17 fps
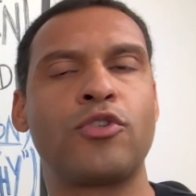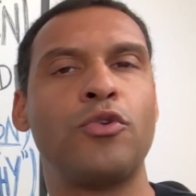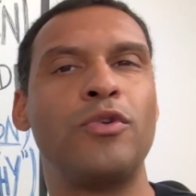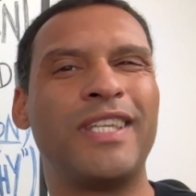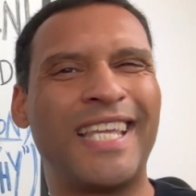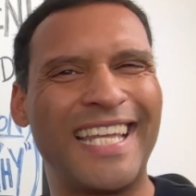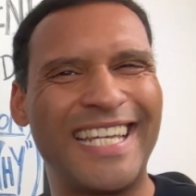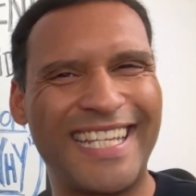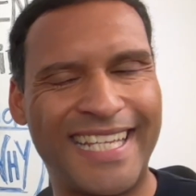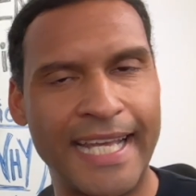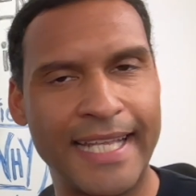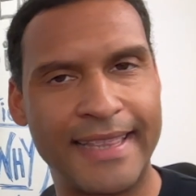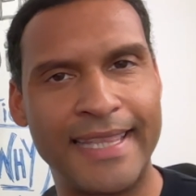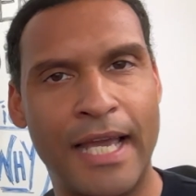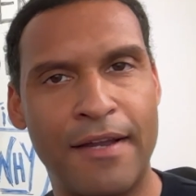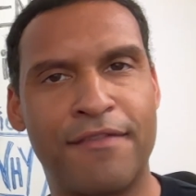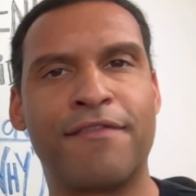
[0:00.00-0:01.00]
So you can
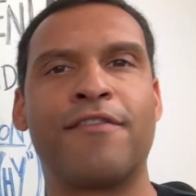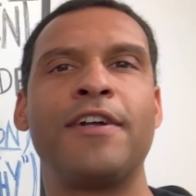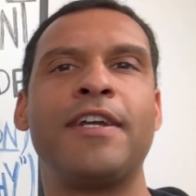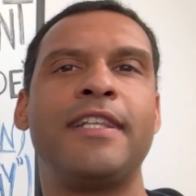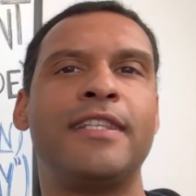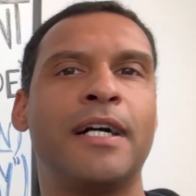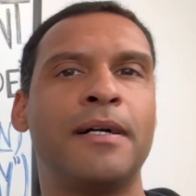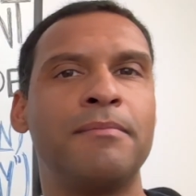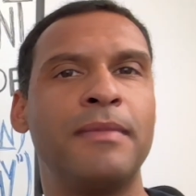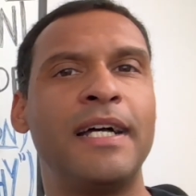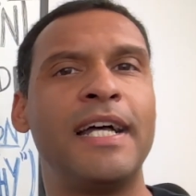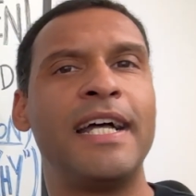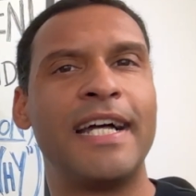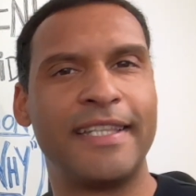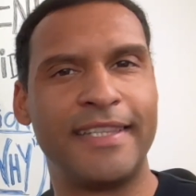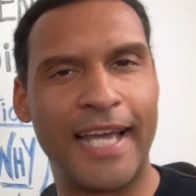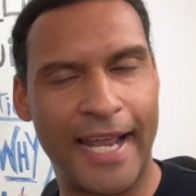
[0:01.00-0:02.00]
get that freedom,
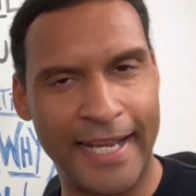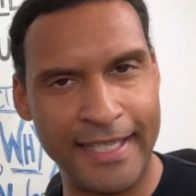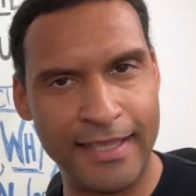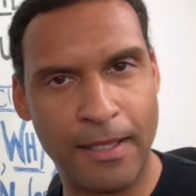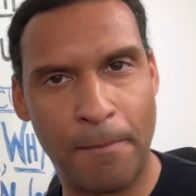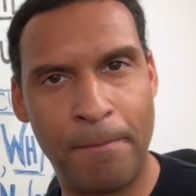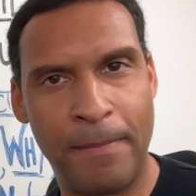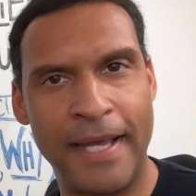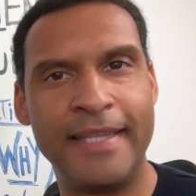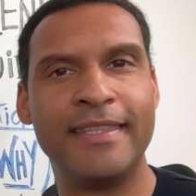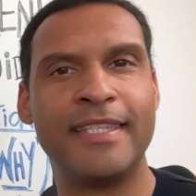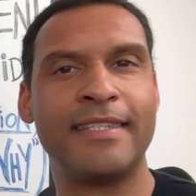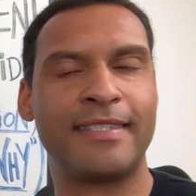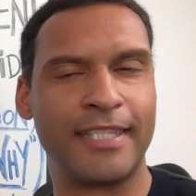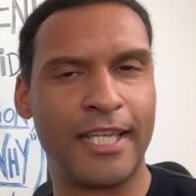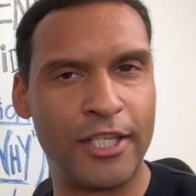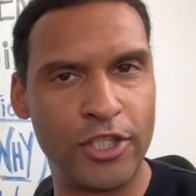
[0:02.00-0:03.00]
that
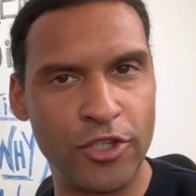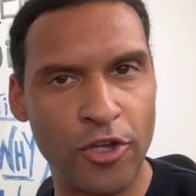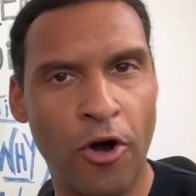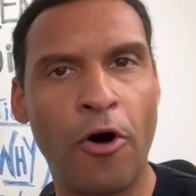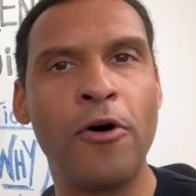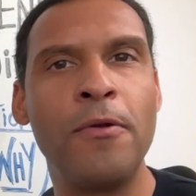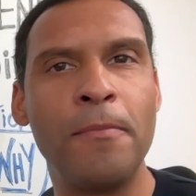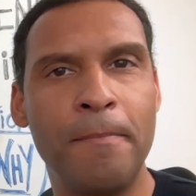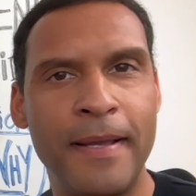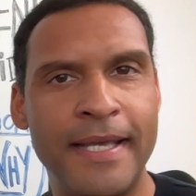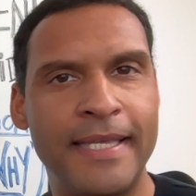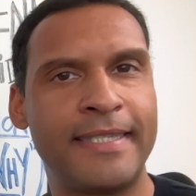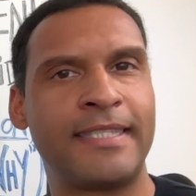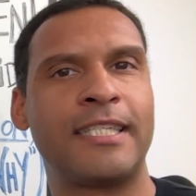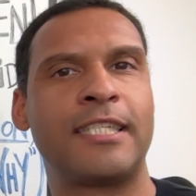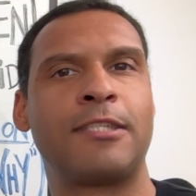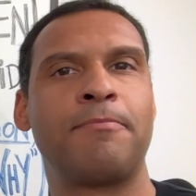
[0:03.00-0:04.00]
independence in your own
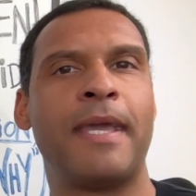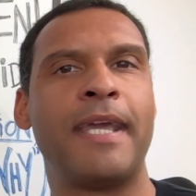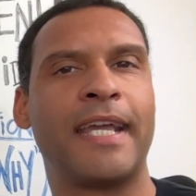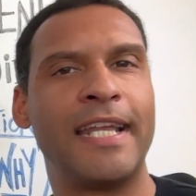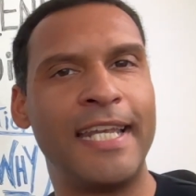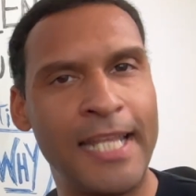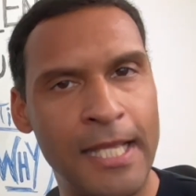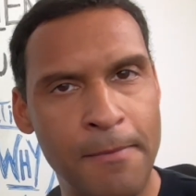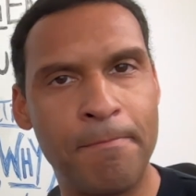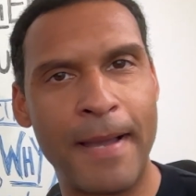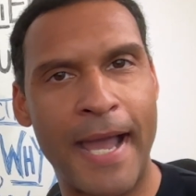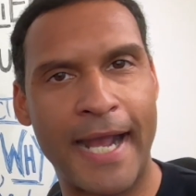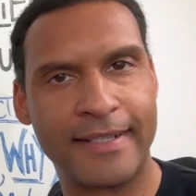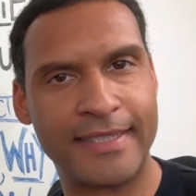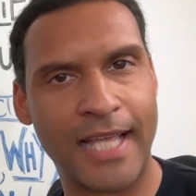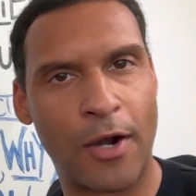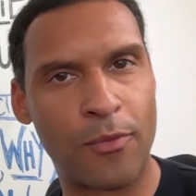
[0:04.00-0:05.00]
business, make an
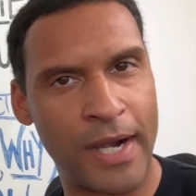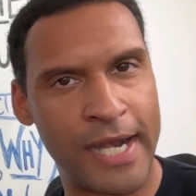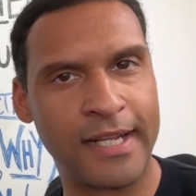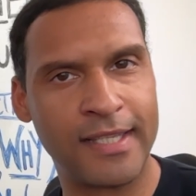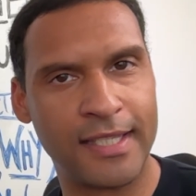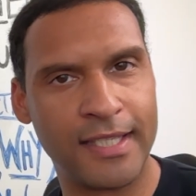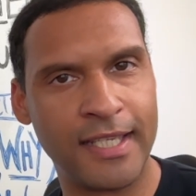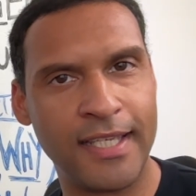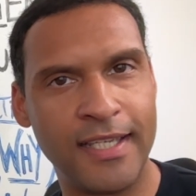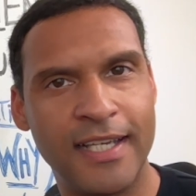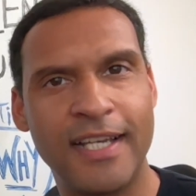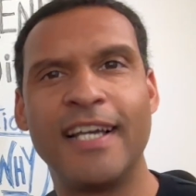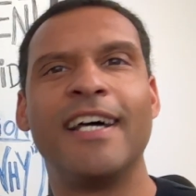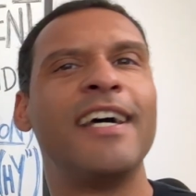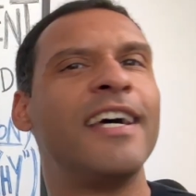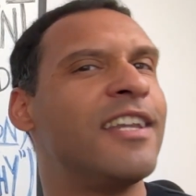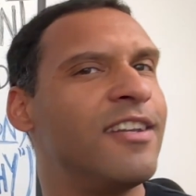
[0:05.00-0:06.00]
impact directly,
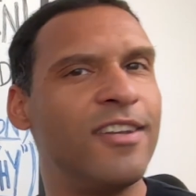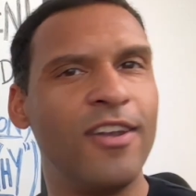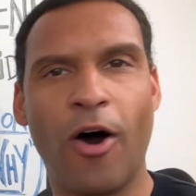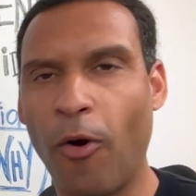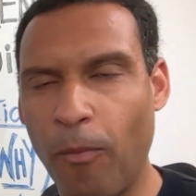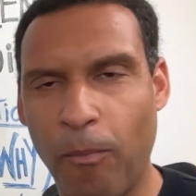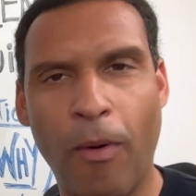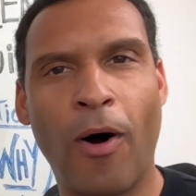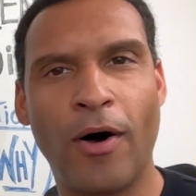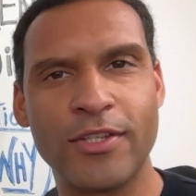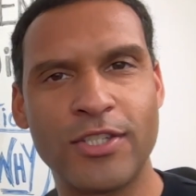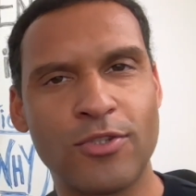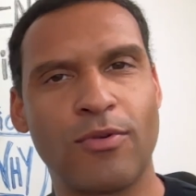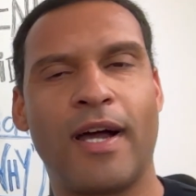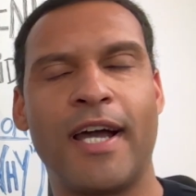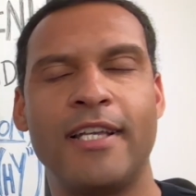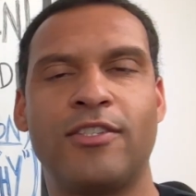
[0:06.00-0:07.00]
no
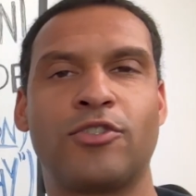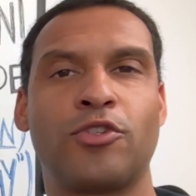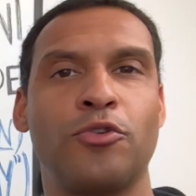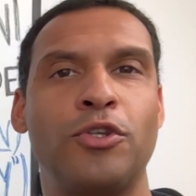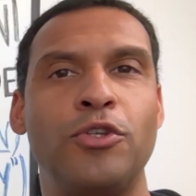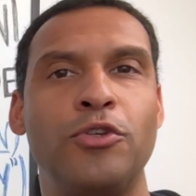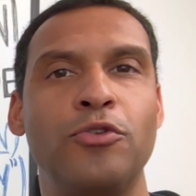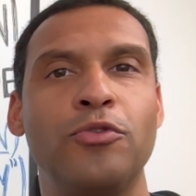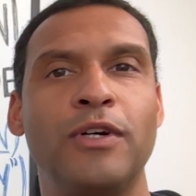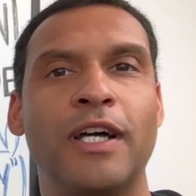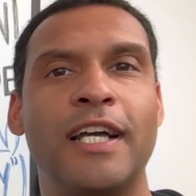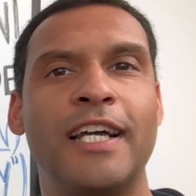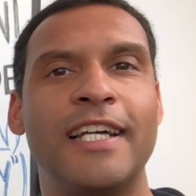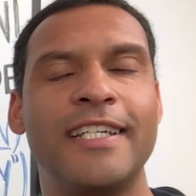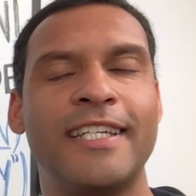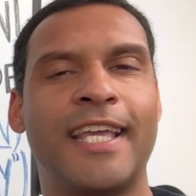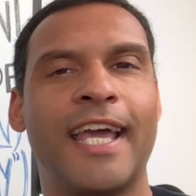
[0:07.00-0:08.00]
boss, right? So you
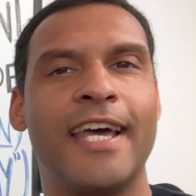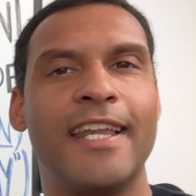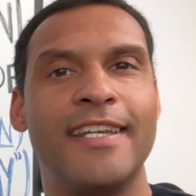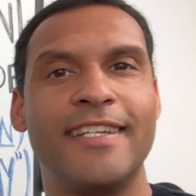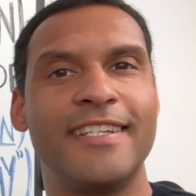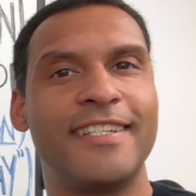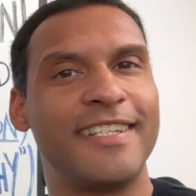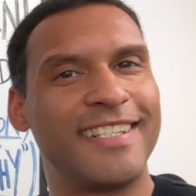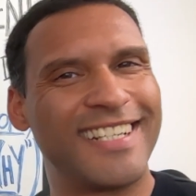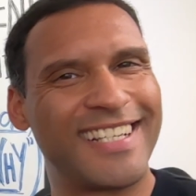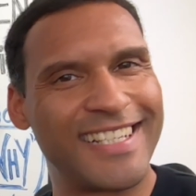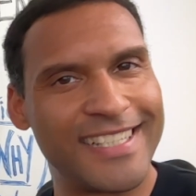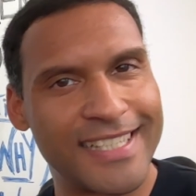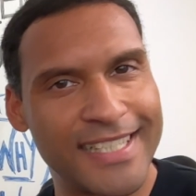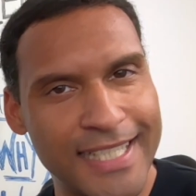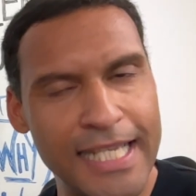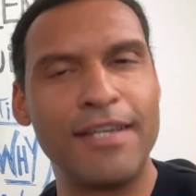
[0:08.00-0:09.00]
can
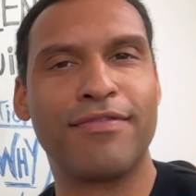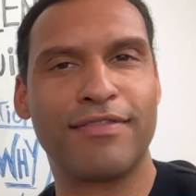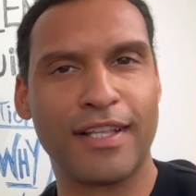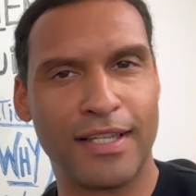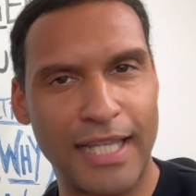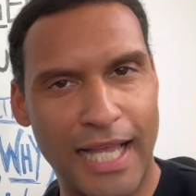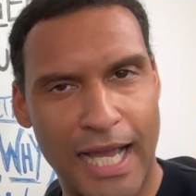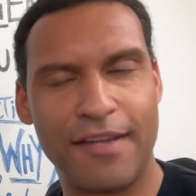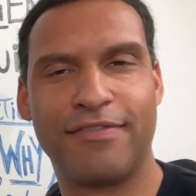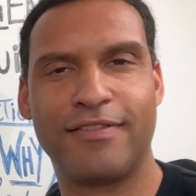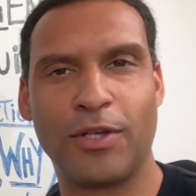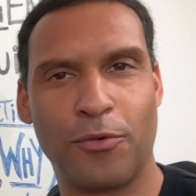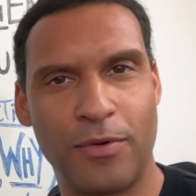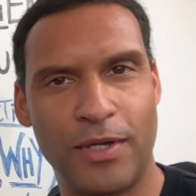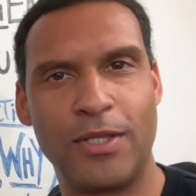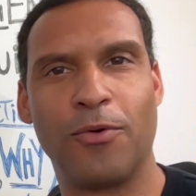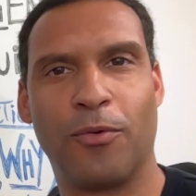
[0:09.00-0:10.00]
live the life the
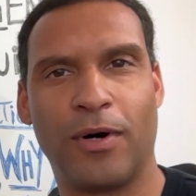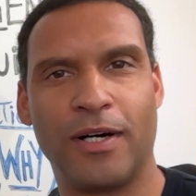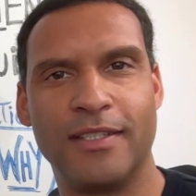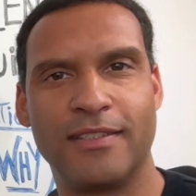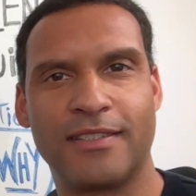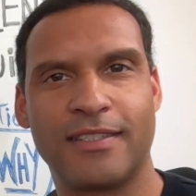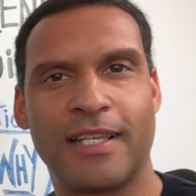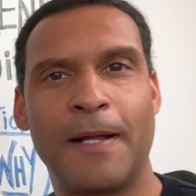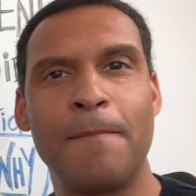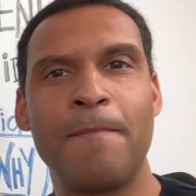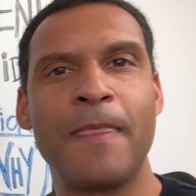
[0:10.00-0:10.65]
way you want.